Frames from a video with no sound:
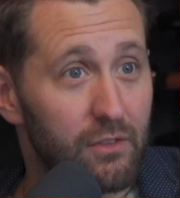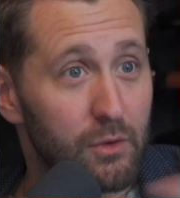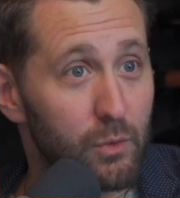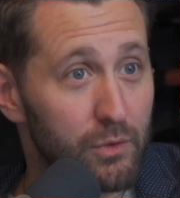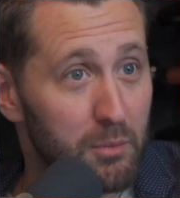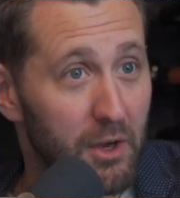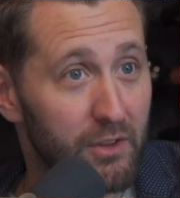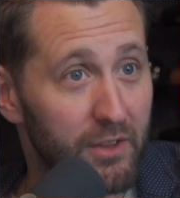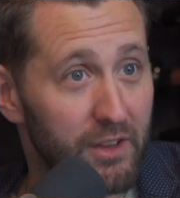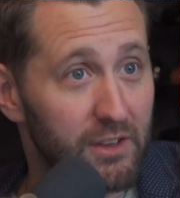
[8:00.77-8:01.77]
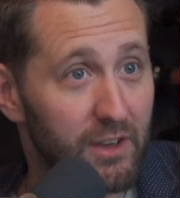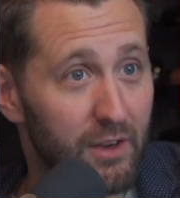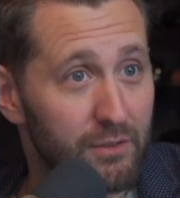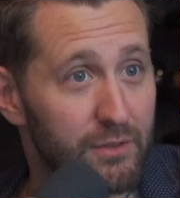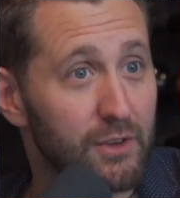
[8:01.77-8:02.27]
this was the bottle that you
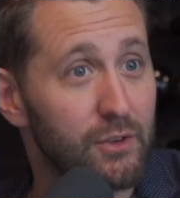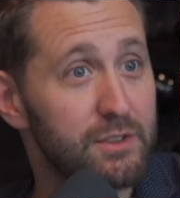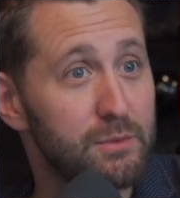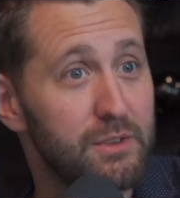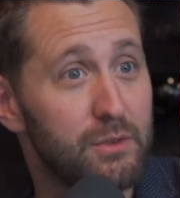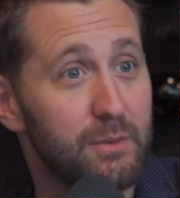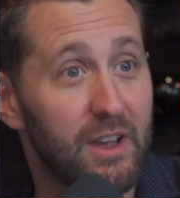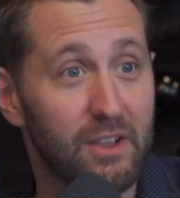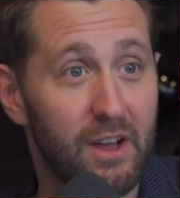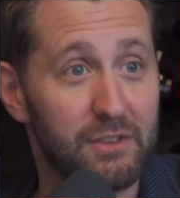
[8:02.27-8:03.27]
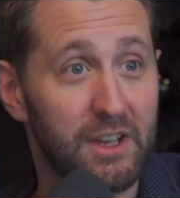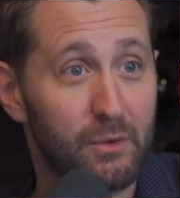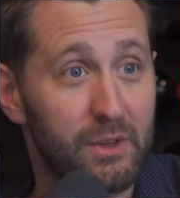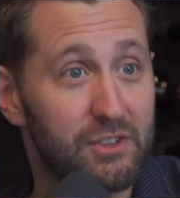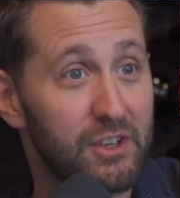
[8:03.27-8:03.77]
got for Christmas for me. I loved
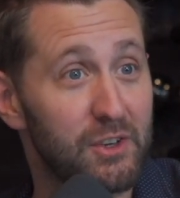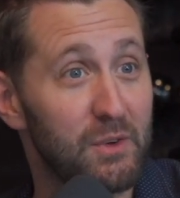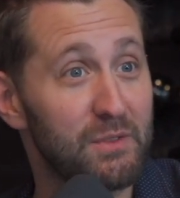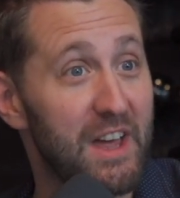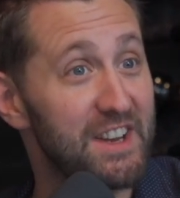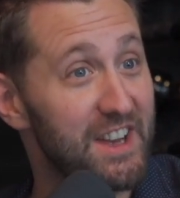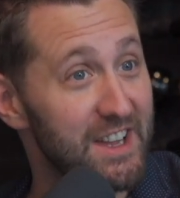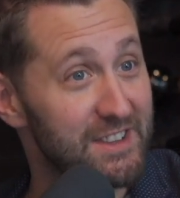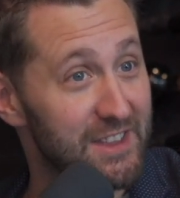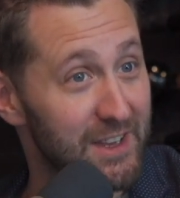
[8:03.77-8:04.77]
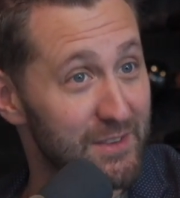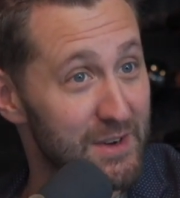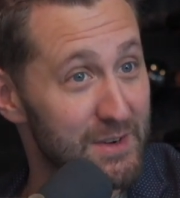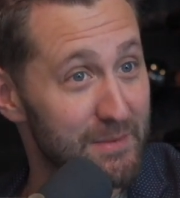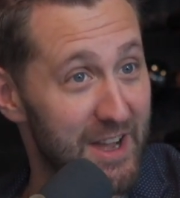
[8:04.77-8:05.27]
it. We took it home that night. Thank you
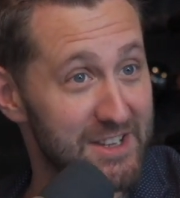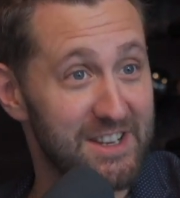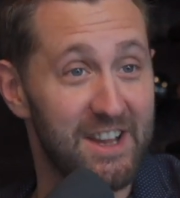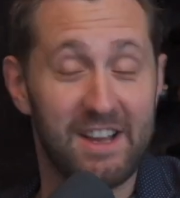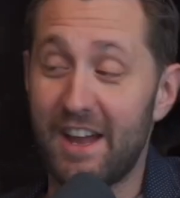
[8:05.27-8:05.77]
very much.